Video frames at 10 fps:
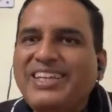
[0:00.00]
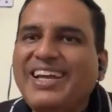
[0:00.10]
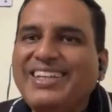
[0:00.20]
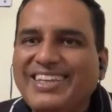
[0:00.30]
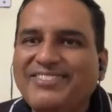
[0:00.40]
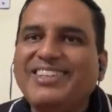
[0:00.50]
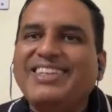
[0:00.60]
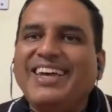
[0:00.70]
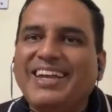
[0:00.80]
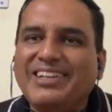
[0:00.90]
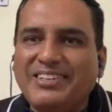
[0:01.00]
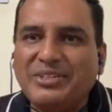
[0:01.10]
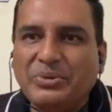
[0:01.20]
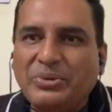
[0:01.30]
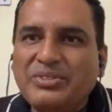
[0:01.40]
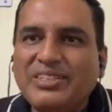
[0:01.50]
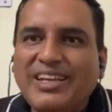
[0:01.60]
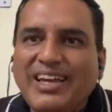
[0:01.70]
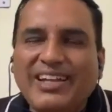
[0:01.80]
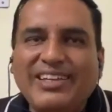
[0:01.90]
and they were there at our door,
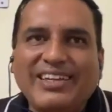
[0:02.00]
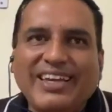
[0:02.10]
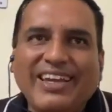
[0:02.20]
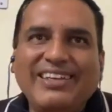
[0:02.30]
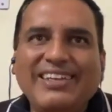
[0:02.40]
the gate.